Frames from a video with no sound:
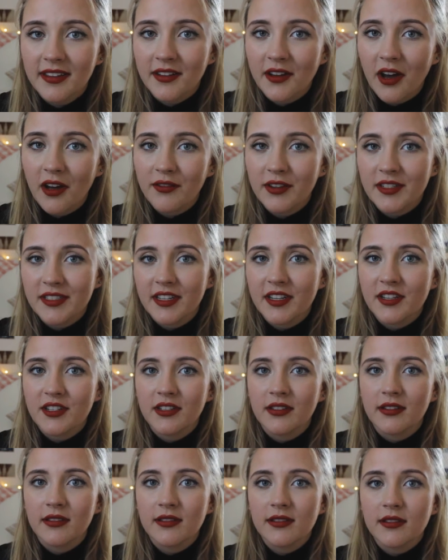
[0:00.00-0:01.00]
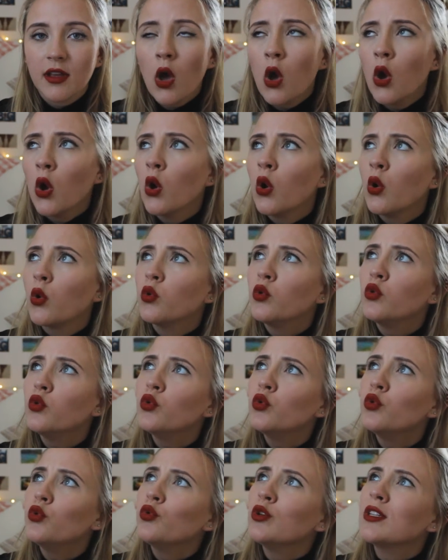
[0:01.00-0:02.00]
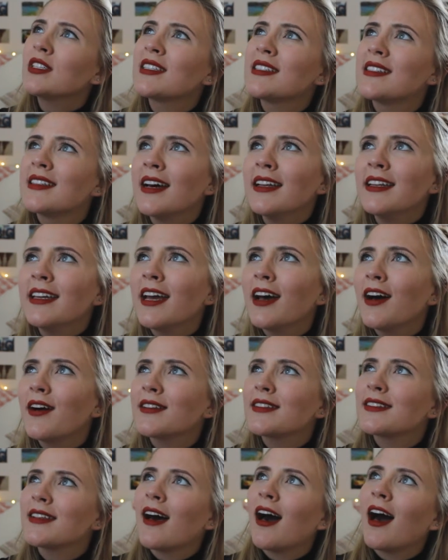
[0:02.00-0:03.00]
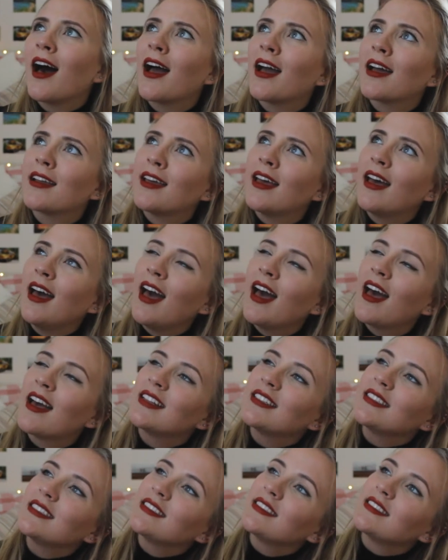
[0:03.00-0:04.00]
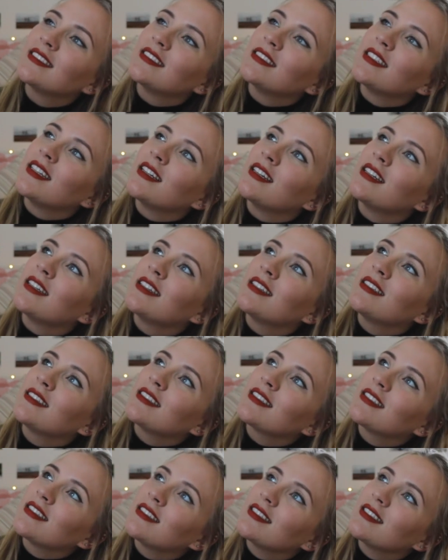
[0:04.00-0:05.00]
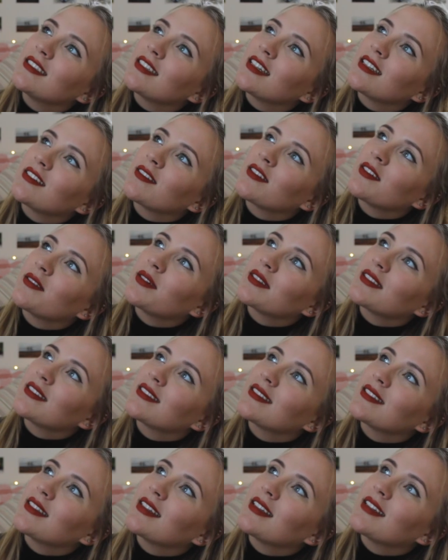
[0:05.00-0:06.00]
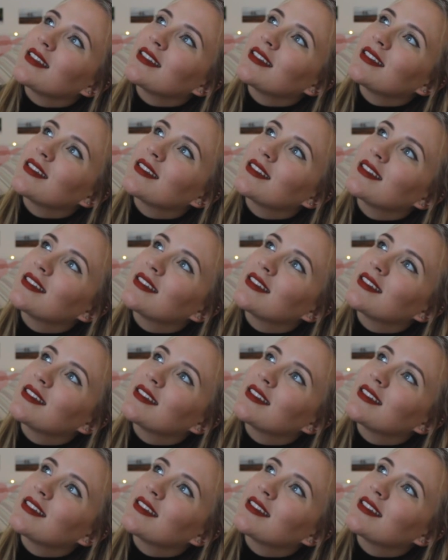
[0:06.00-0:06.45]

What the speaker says: in conversations. Ooh, it's sunny outside. Shit, I don't know what to say.